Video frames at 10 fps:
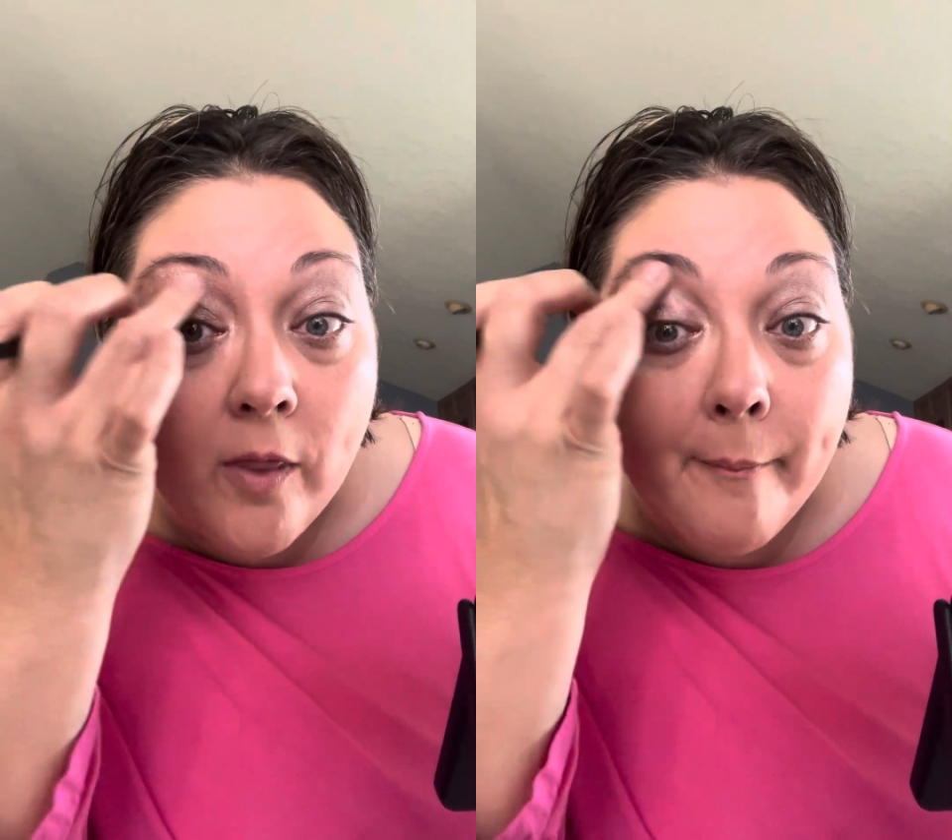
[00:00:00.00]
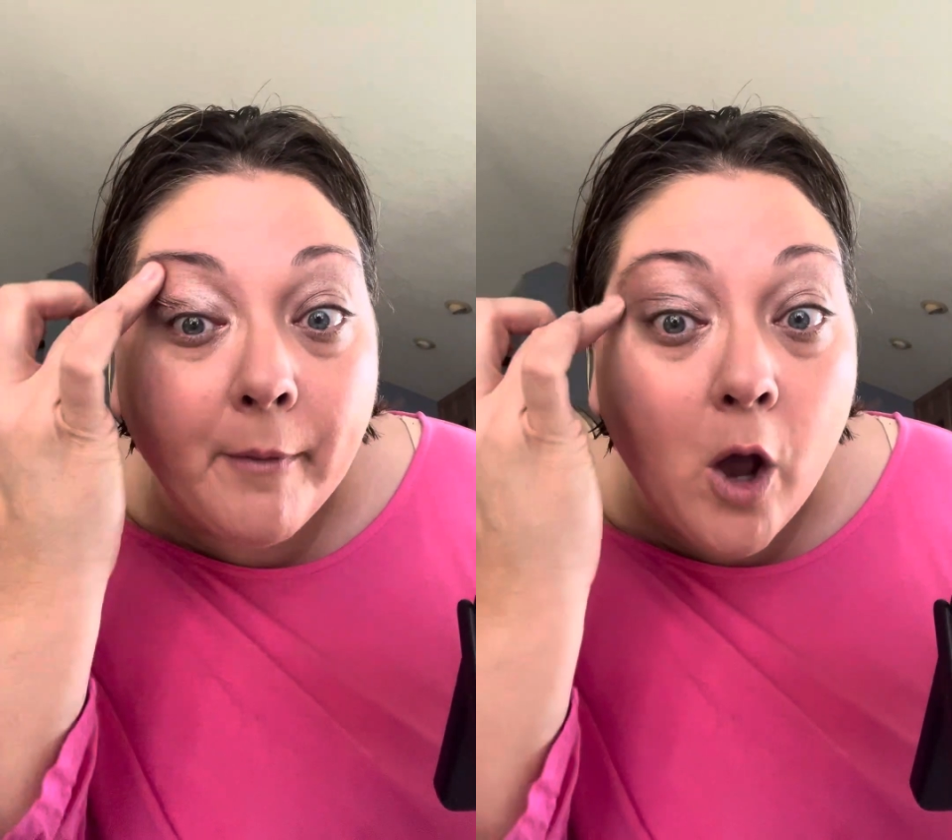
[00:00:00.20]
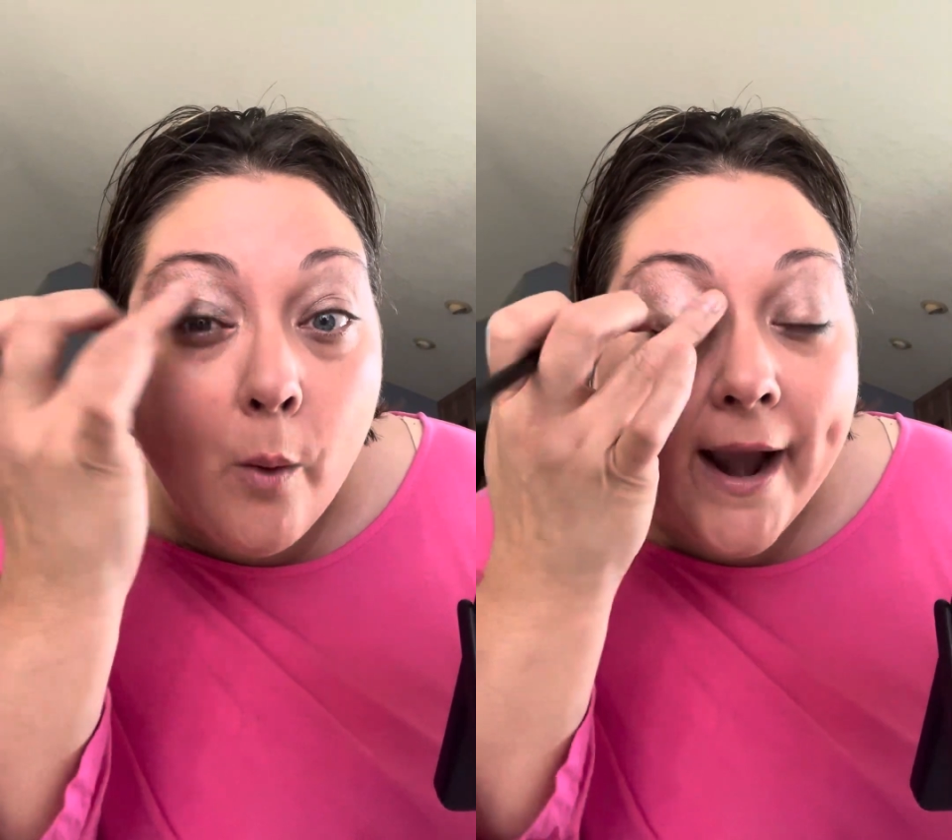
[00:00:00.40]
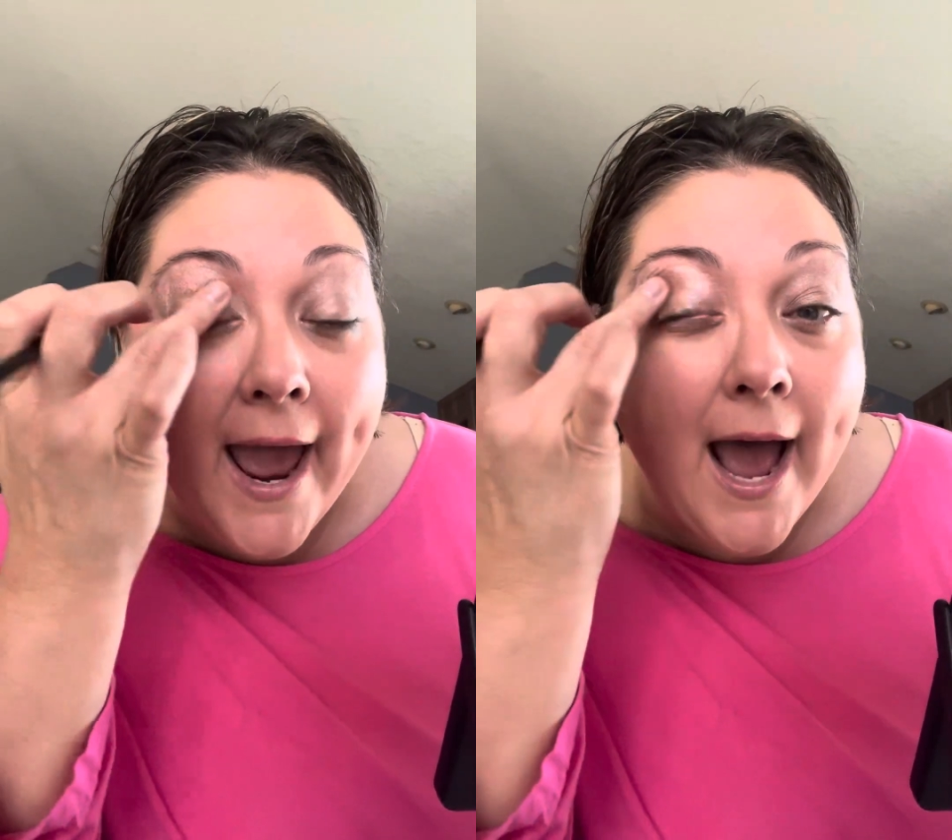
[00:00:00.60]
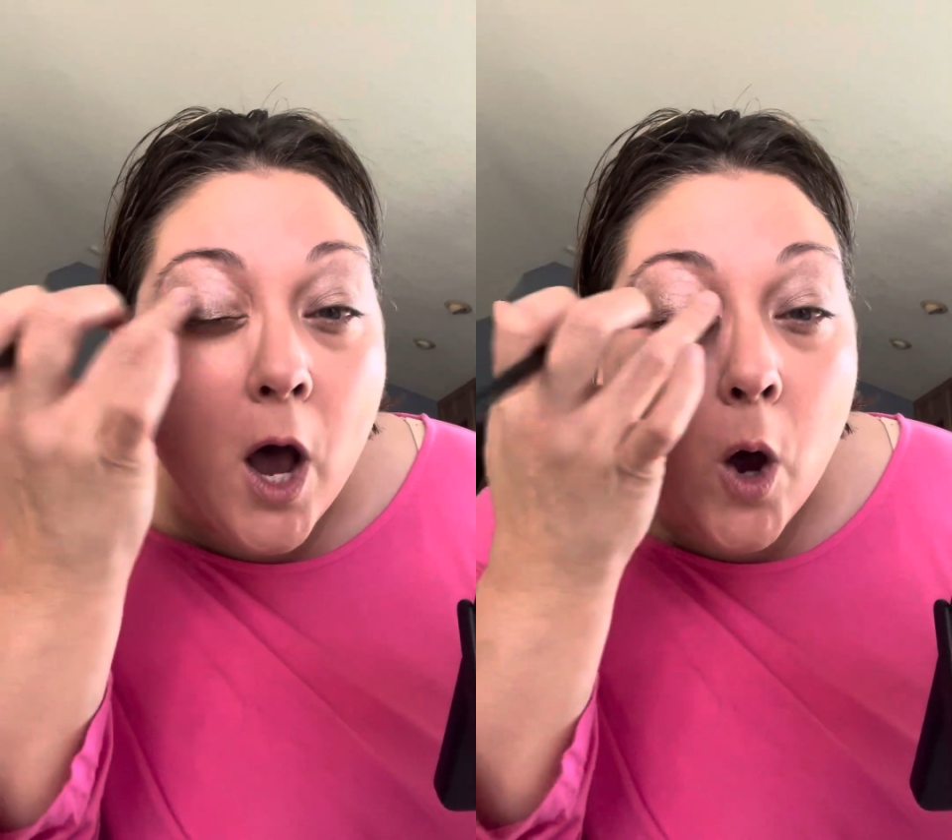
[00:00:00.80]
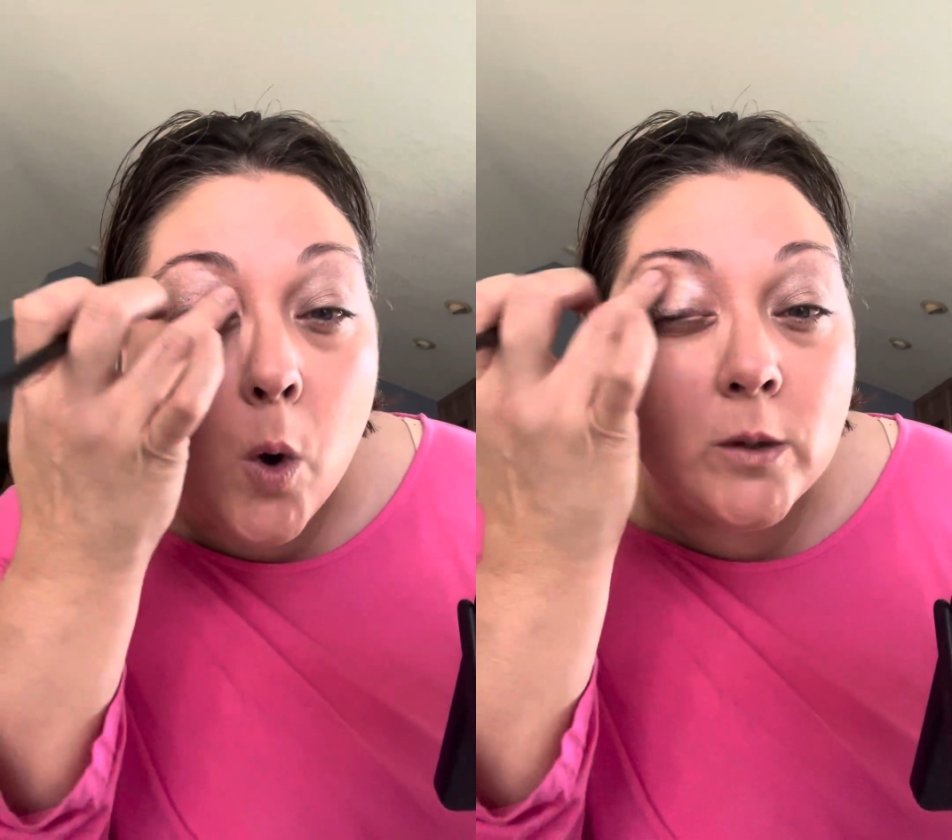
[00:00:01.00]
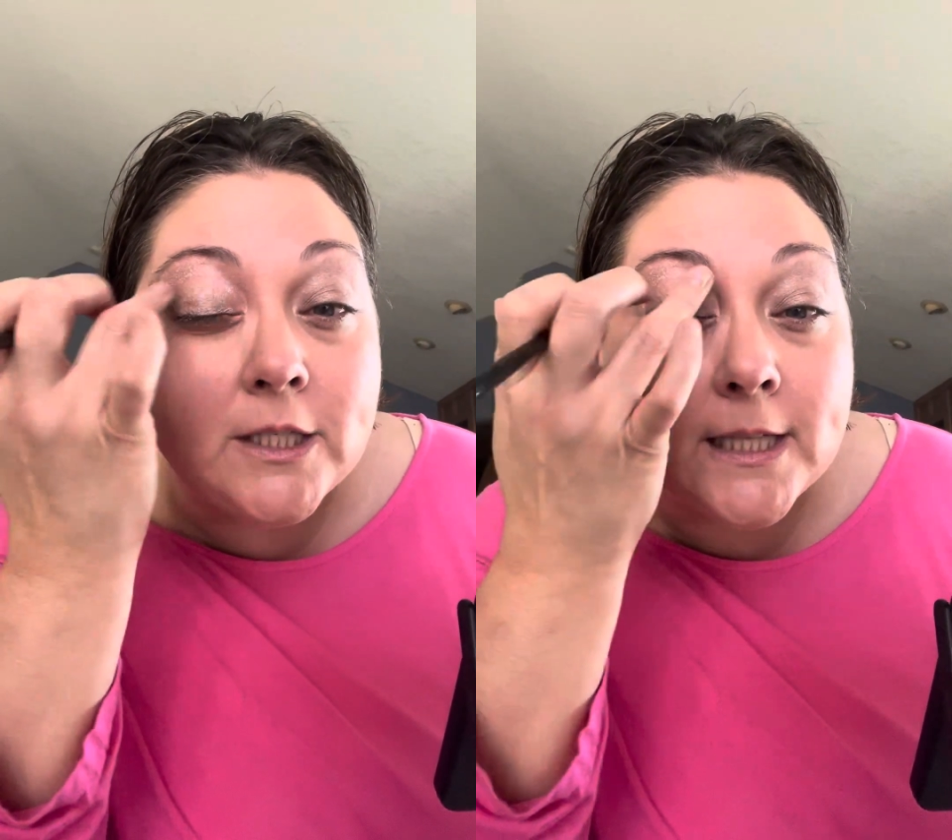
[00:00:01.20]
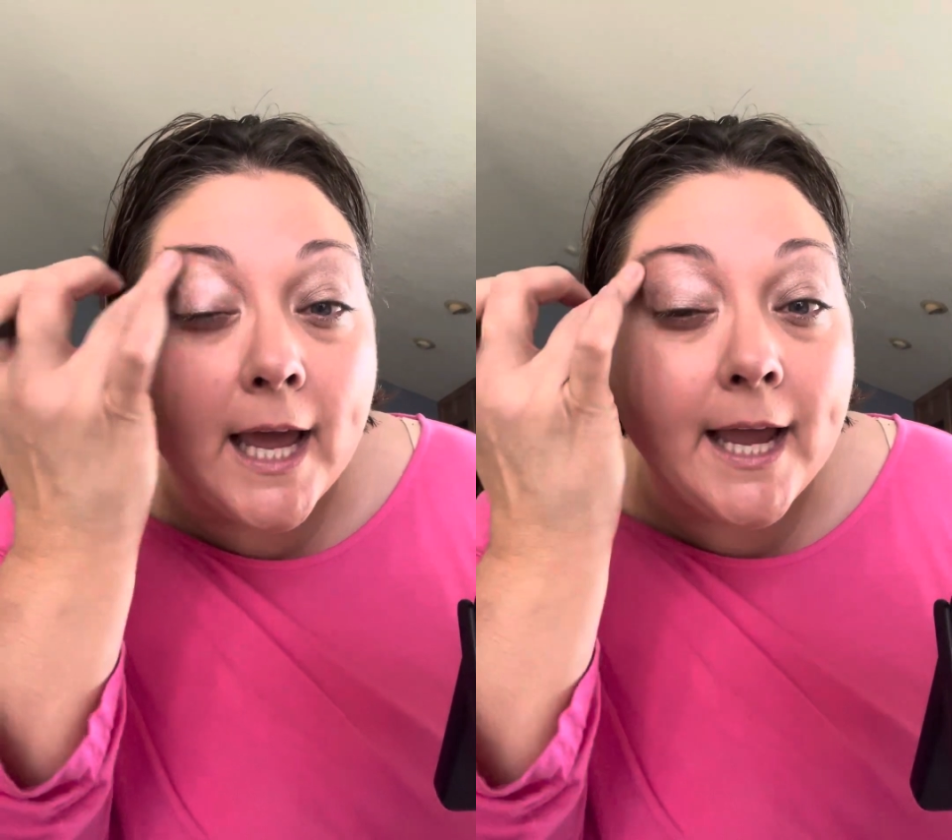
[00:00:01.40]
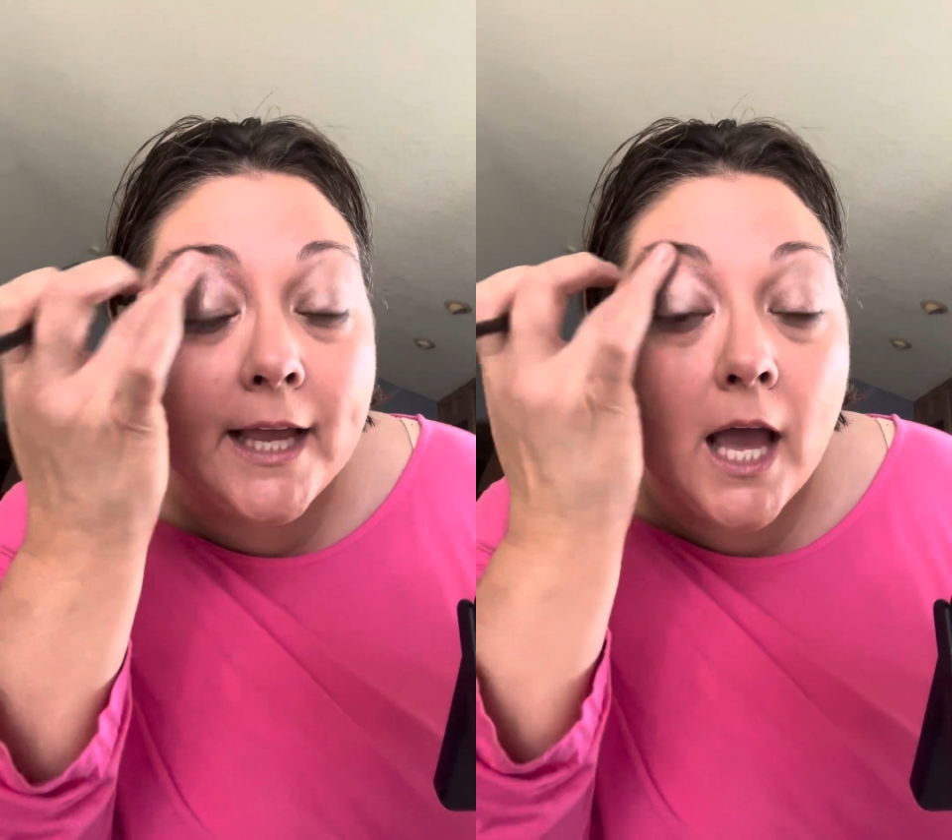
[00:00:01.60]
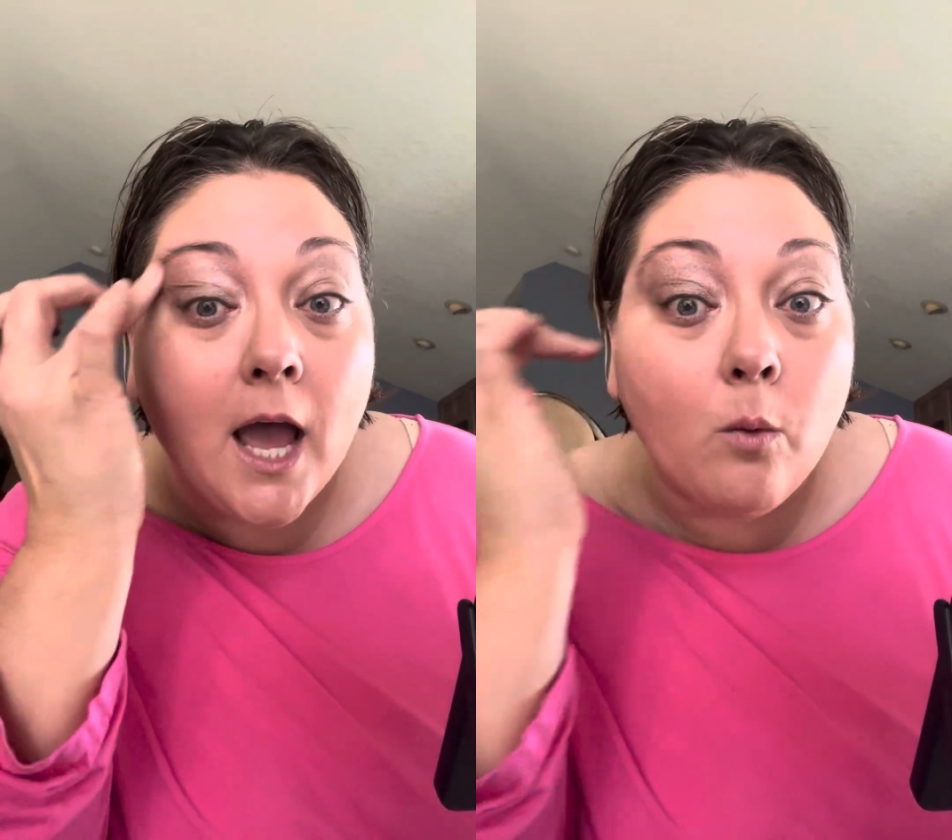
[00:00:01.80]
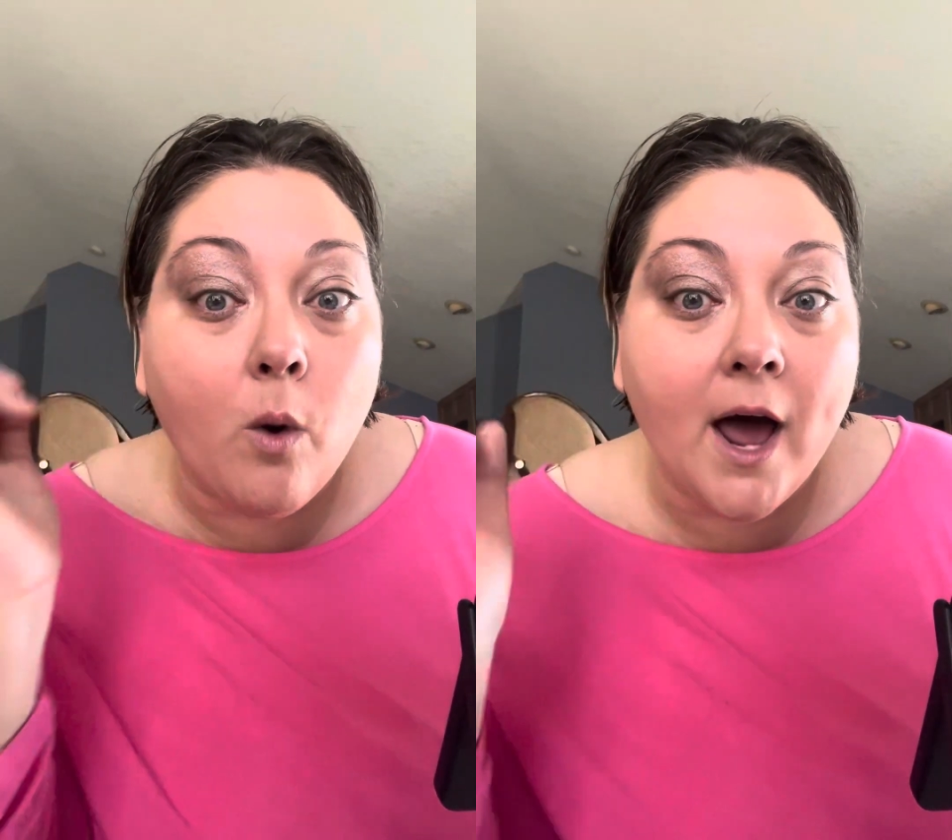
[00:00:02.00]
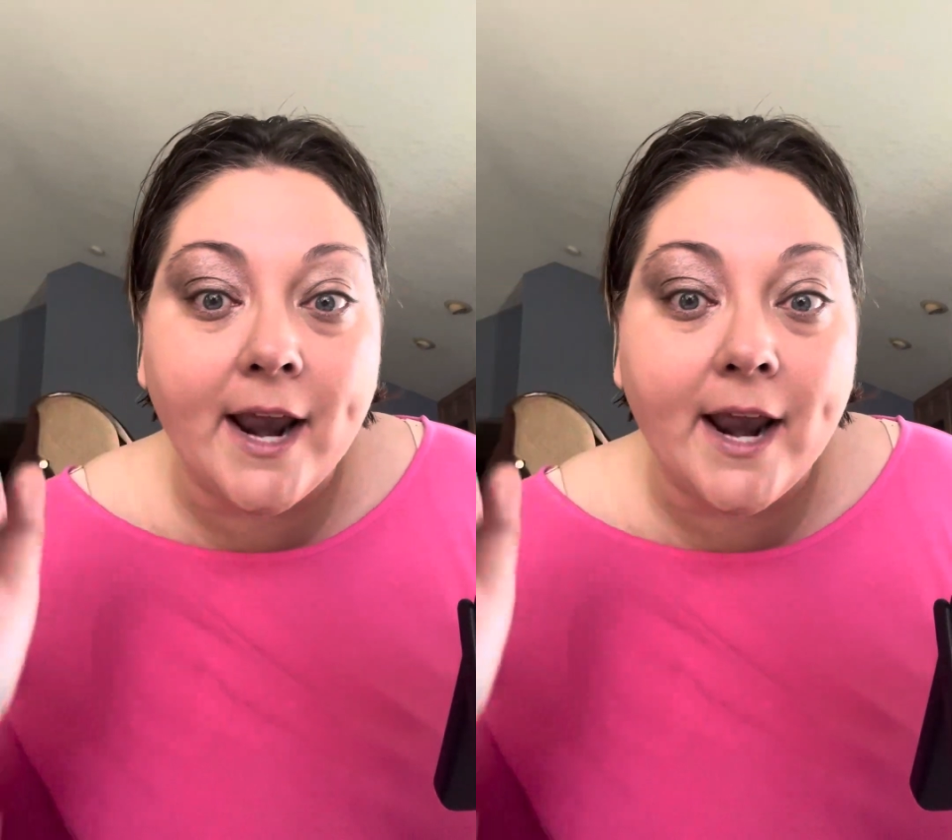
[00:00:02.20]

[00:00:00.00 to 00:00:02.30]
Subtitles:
I'm going out, like I want